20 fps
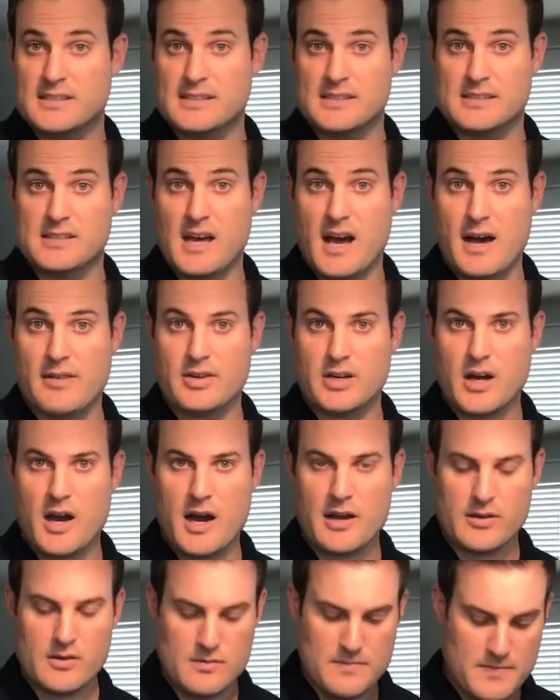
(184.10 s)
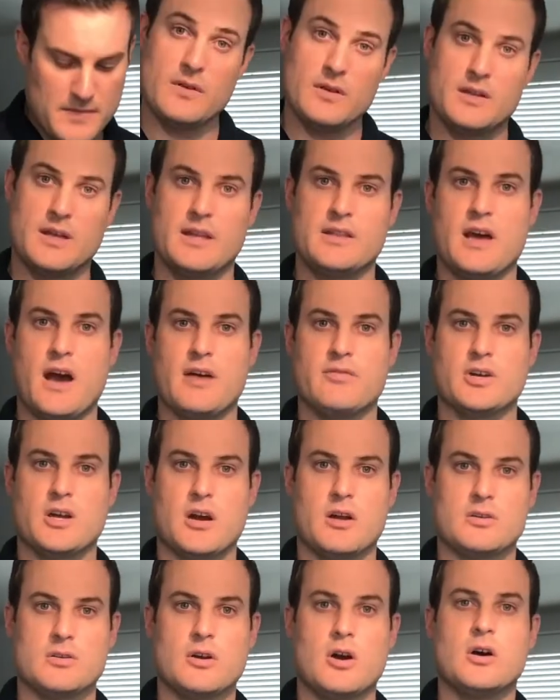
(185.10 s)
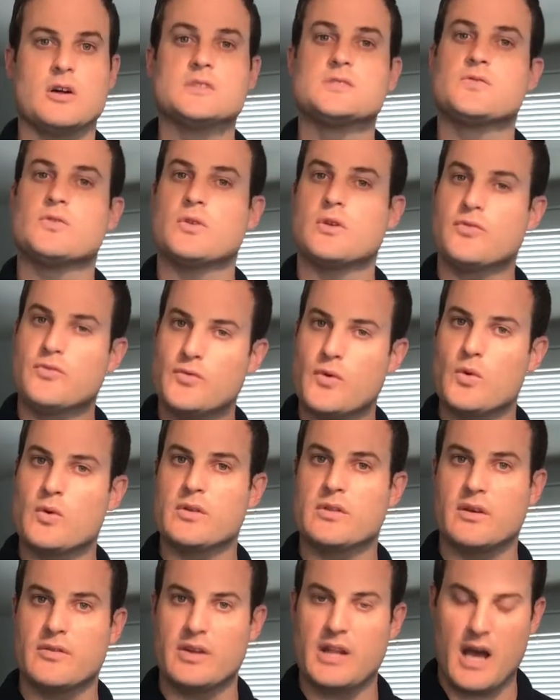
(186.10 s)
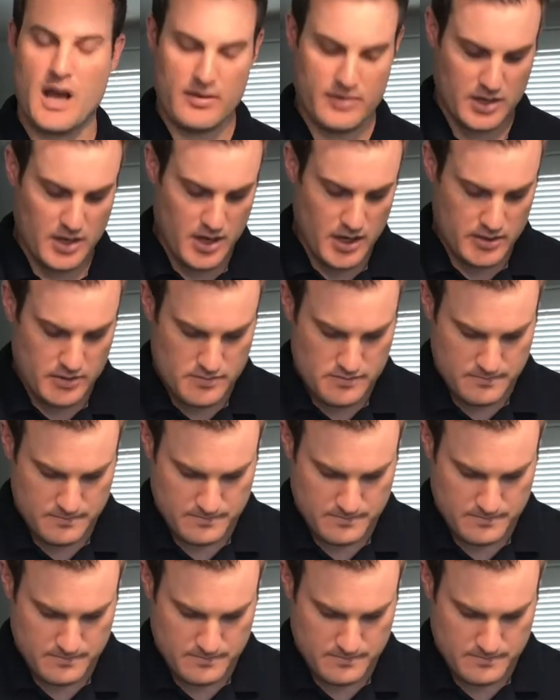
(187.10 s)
is the avocado, and the avocado calls for 1/4 of an avocado.